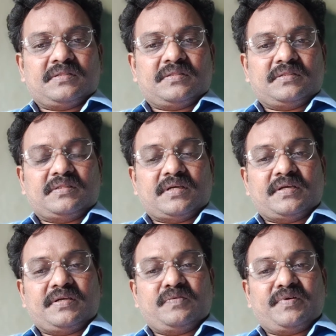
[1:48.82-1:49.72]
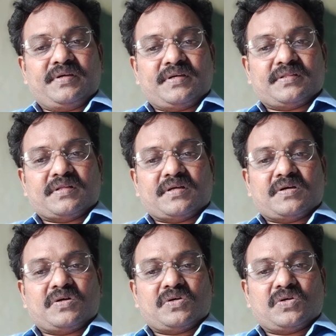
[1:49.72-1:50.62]
they invented a
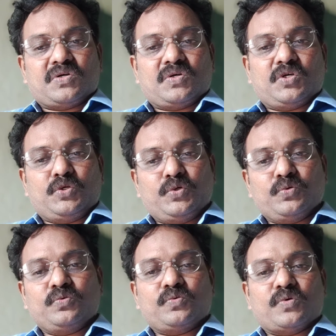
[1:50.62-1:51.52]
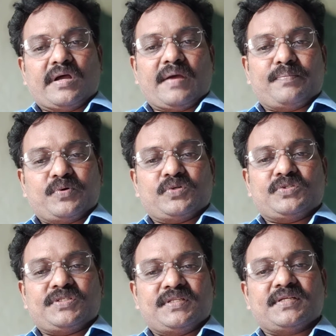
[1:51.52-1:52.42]
new approach
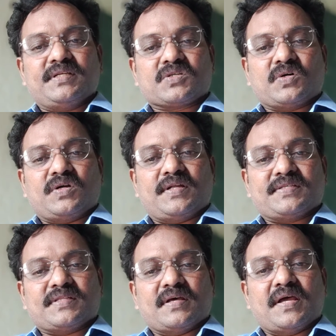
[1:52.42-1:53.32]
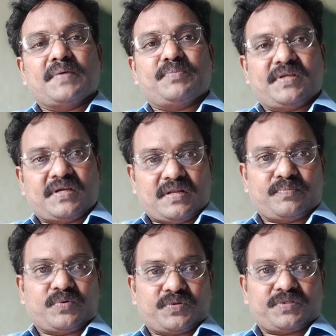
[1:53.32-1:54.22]
that is called as the empirical
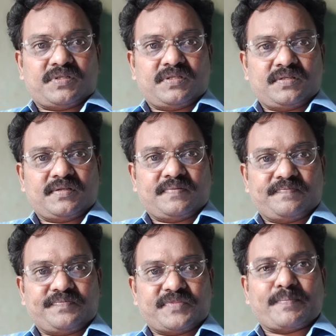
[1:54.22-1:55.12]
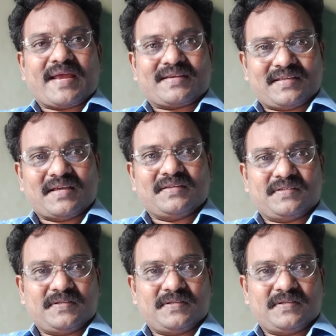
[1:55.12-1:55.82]
approach, the practicality.